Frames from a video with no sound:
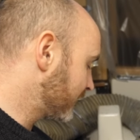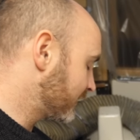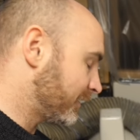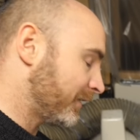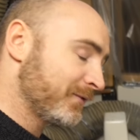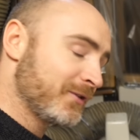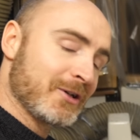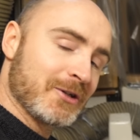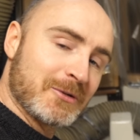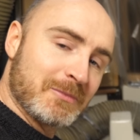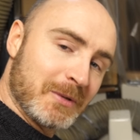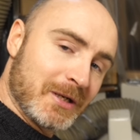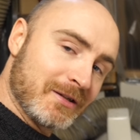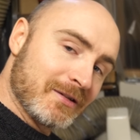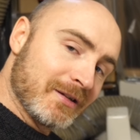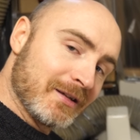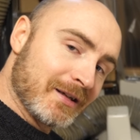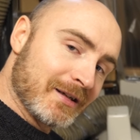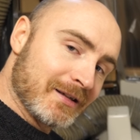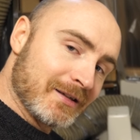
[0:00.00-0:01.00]
I've got to speak
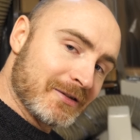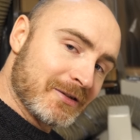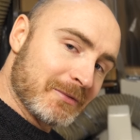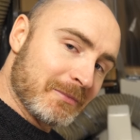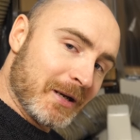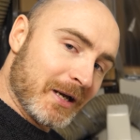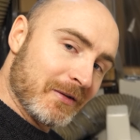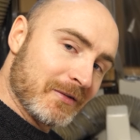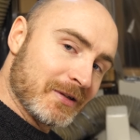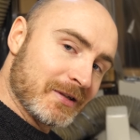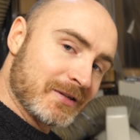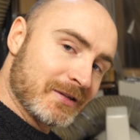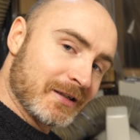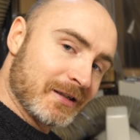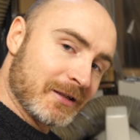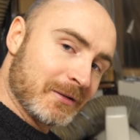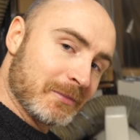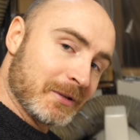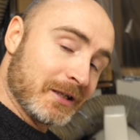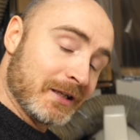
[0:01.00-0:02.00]
to Nicholas about this a
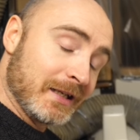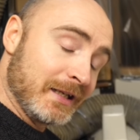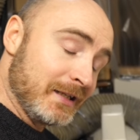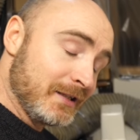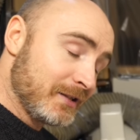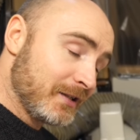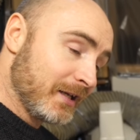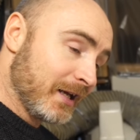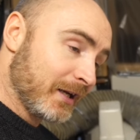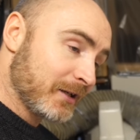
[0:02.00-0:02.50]
little bit he's the